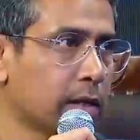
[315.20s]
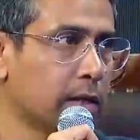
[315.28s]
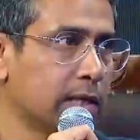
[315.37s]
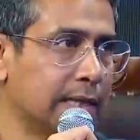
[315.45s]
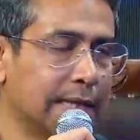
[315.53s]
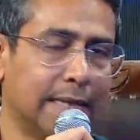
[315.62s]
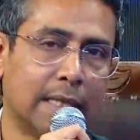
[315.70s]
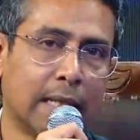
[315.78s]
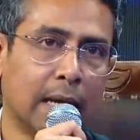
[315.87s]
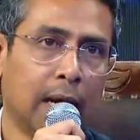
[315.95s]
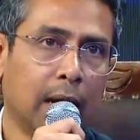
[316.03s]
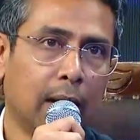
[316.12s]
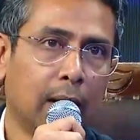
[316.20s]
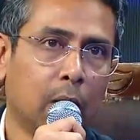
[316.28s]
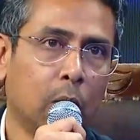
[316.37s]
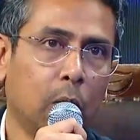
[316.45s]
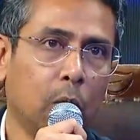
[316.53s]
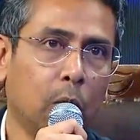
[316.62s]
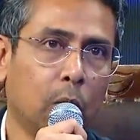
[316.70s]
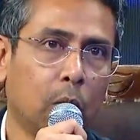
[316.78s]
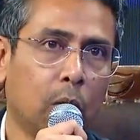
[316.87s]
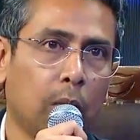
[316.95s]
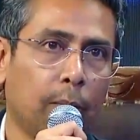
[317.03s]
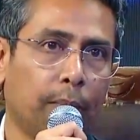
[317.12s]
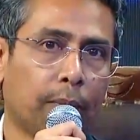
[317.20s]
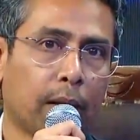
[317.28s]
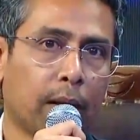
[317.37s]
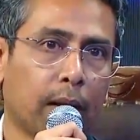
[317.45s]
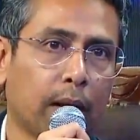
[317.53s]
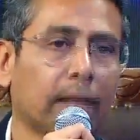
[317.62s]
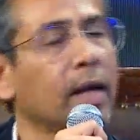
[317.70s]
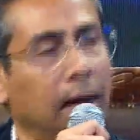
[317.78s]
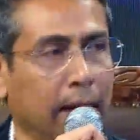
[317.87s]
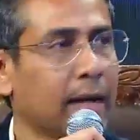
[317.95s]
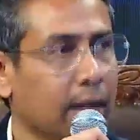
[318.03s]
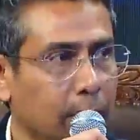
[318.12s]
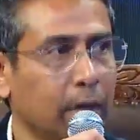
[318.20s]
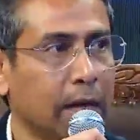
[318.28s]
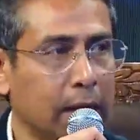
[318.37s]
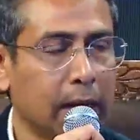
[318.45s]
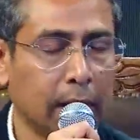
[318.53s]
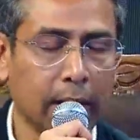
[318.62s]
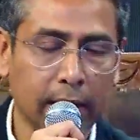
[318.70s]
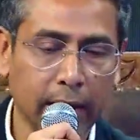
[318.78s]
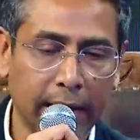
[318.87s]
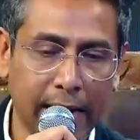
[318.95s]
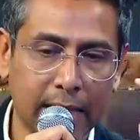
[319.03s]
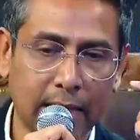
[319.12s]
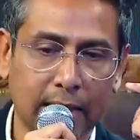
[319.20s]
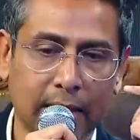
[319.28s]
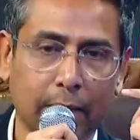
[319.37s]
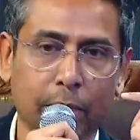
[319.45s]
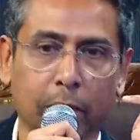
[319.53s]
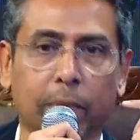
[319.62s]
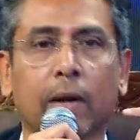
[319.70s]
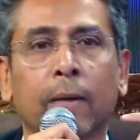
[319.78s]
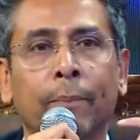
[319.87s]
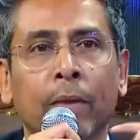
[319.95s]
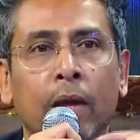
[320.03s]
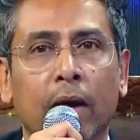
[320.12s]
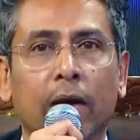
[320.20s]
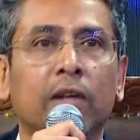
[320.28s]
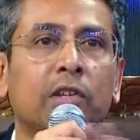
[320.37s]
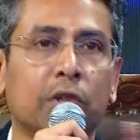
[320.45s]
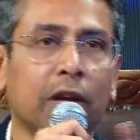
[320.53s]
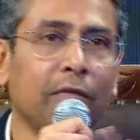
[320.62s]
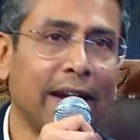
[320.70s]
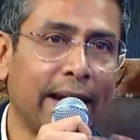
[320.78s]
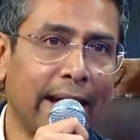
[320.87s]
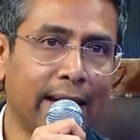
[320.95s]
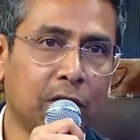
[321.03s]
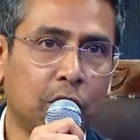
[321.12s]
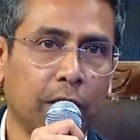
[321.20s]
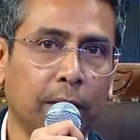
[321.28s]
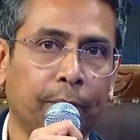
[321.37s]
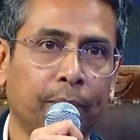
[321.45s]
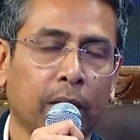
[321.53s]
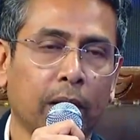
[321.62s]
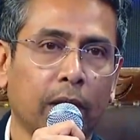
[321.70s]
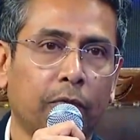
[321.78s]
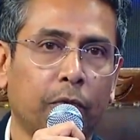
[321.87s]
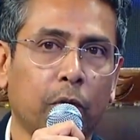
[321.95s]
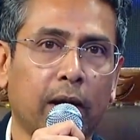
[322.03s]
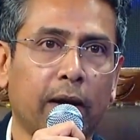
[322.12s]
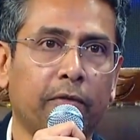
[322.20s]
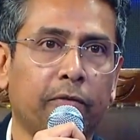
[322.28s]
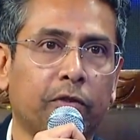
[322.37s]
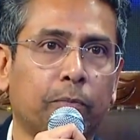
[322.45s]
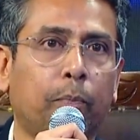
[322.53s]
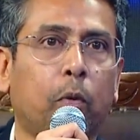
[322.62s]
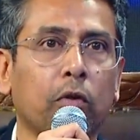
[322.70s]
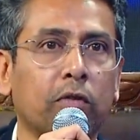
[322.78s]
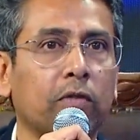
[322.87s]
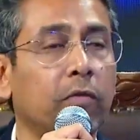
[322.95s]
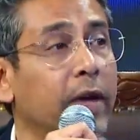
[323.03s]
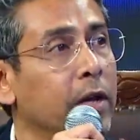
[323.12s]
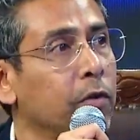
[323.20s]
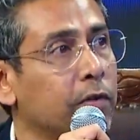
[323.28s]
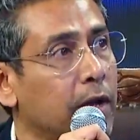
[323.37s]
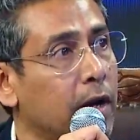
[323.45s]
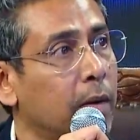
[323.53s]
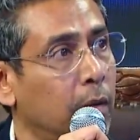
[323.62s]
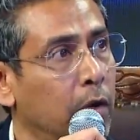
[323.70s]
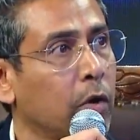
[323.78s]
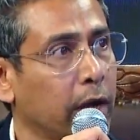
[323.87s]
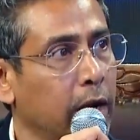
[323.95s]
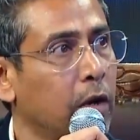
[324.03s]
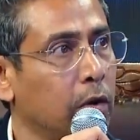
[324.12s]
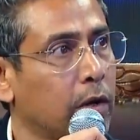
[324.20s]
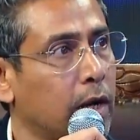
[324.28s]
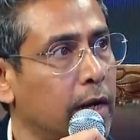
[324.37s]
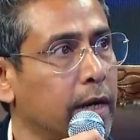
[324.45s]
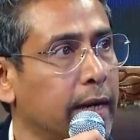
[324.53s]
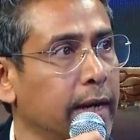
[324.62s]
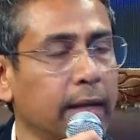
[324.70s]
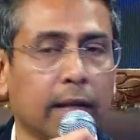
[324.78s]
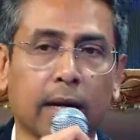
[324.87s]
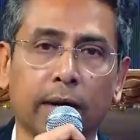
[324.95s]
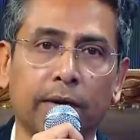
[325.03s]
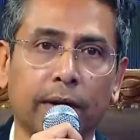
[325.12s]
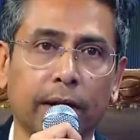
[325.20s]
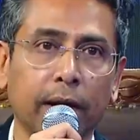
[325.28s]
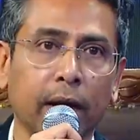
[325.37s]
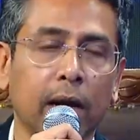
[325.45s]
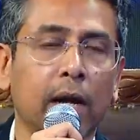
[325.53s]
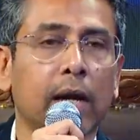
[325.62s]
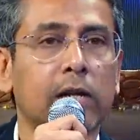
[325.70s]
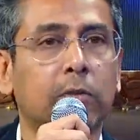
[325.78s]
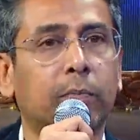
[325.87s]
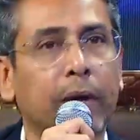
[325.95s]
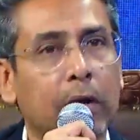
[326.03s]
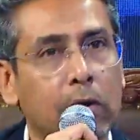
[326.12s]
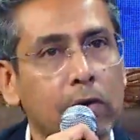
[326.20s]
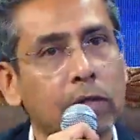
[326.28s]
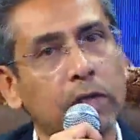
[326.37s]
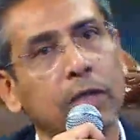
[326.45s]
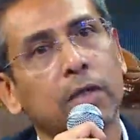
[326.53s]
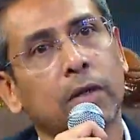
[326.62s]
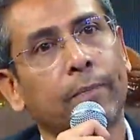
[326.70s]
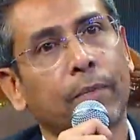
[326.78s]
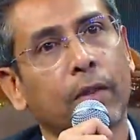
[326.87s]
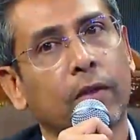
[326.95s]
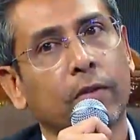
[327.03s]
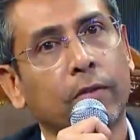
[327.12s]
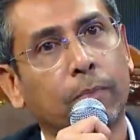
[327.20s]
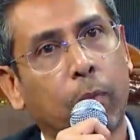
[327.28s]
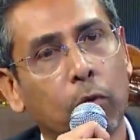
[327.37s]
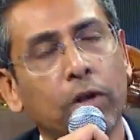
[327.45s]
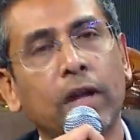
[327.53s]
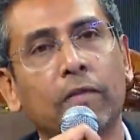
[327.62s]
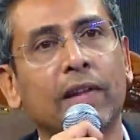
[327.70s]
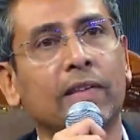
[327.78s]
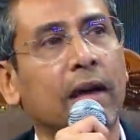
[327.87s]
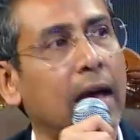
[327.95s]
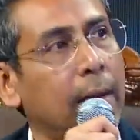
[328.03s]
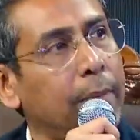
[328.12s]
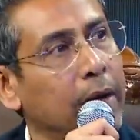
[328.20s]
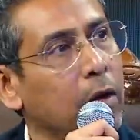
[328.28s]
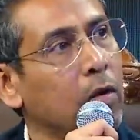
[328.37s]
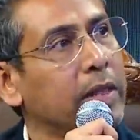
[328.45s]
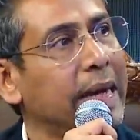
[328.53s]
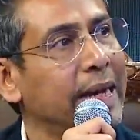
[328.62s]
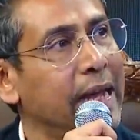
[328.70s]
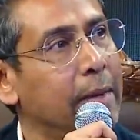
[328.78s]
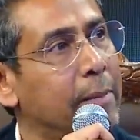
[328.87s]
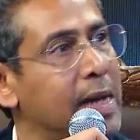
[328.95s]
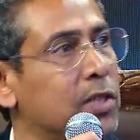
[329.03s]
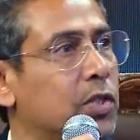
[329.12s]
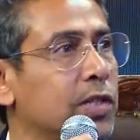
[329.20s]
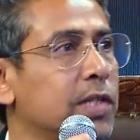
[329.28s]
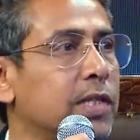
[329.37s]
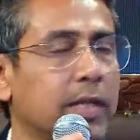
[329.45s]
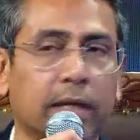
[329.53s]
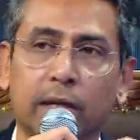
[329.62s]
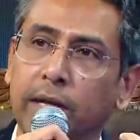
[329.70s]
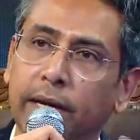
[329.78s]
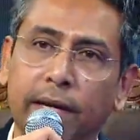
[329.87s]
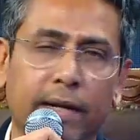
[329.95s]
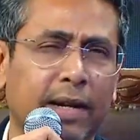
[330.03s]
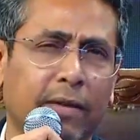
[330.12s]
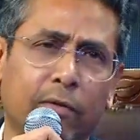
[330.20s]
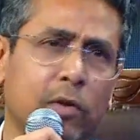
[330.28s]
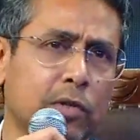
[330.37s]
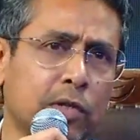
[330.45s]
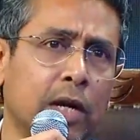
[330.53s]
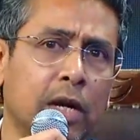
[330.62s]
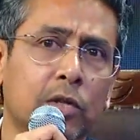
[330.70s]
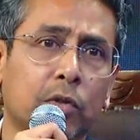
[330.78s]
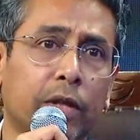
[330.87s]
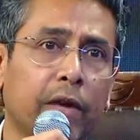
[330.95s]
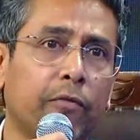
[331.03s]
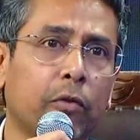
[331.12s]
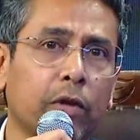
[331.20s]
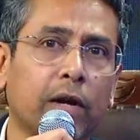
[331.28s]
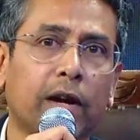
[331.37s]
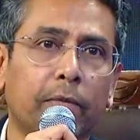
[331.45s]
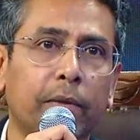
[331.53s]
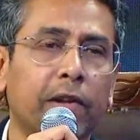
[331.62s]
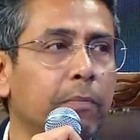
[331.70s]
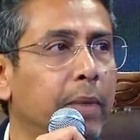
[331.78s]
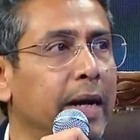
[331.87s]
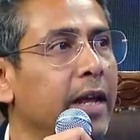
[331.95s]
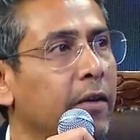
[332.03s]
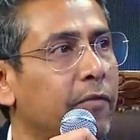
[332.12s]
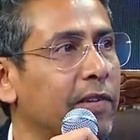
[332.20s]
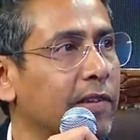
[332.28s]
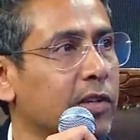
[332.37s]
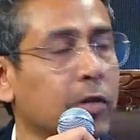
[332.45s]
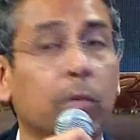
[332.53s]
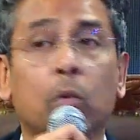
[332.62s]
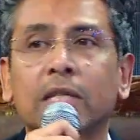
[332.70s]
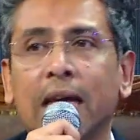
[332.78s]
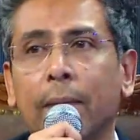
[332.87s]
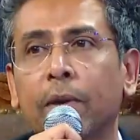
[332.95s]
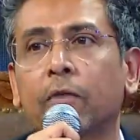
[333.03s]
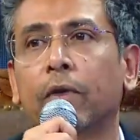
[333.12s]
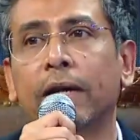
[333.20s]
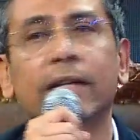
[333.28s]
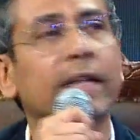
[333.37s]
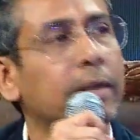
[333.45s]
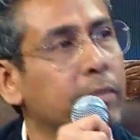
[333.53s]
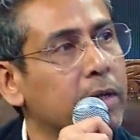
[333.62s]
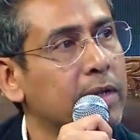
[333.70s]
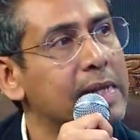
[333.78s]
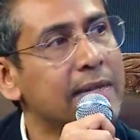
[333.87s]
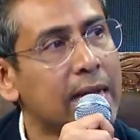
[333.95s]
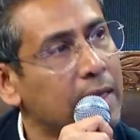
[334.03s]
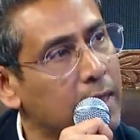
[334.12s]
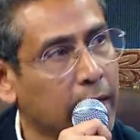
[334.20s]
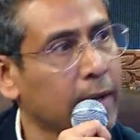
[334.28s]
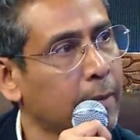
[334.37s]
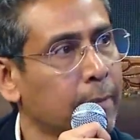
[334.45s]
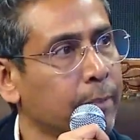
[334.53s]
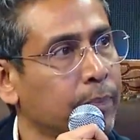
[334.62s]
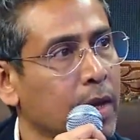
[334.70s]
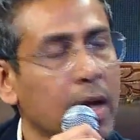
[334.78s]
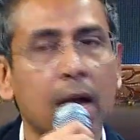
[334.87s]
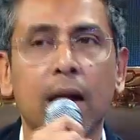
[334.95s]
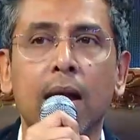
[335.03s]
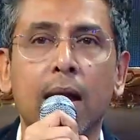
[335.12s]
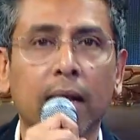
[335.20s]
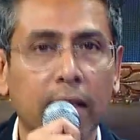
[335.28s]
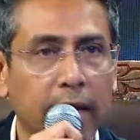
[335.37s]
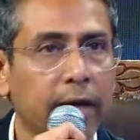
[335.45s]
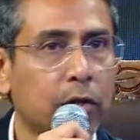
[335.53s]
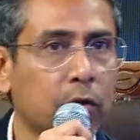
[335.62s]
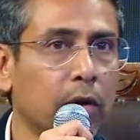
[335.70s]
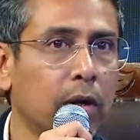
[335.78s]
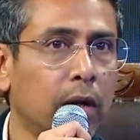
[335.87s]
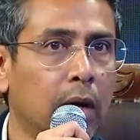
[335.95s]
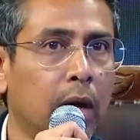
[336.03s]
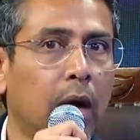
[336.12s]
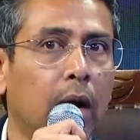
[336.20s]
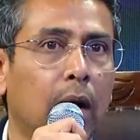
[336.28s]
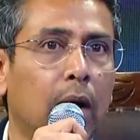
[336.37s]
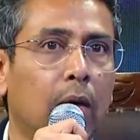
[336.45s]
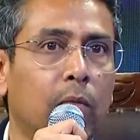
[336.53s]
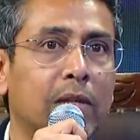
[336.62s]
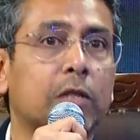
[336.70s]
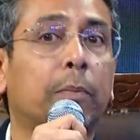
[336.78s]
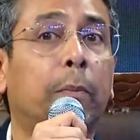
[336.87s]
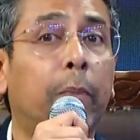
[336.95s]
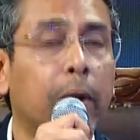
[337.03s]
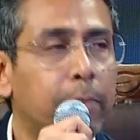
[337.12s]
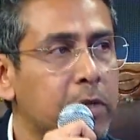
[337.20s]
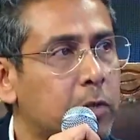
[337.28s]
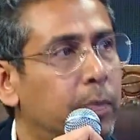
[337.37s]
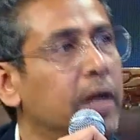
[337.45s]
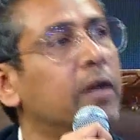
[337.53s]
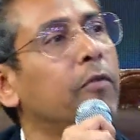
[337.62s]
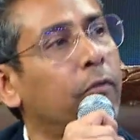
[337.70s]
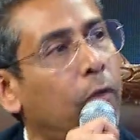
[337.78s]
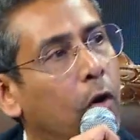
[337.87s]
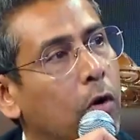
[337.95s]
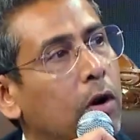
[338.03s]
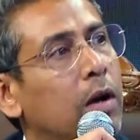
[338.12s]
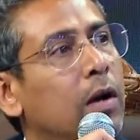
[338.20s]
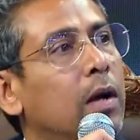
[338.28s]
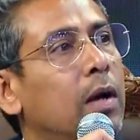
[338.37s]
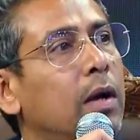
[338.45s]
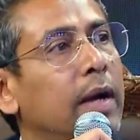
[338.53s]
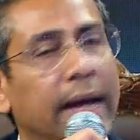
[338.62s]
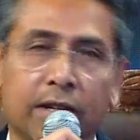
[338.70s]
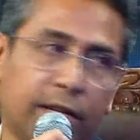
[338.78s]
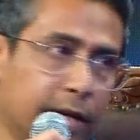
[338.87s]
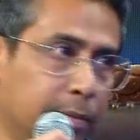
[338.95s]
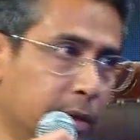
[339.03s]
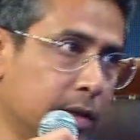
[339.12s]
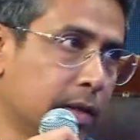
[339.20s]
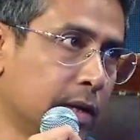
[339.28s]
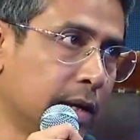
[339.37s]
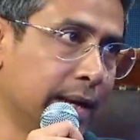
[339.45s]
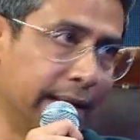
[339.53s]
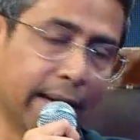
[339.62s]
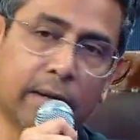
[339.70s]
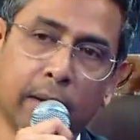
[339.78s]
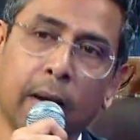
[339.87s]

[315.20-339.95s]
the cities who, I think I'll come to that in the next segment, but just to give an analogy, if you have sports venues that are looking good currently in the country, it's because sporting events are happening, all the league matches and cricket, and of course, so therefore the government is building infrastructure. But what's happening for entertainment? There's nothing. Nothing at all which is purpose-built for entertainment yet.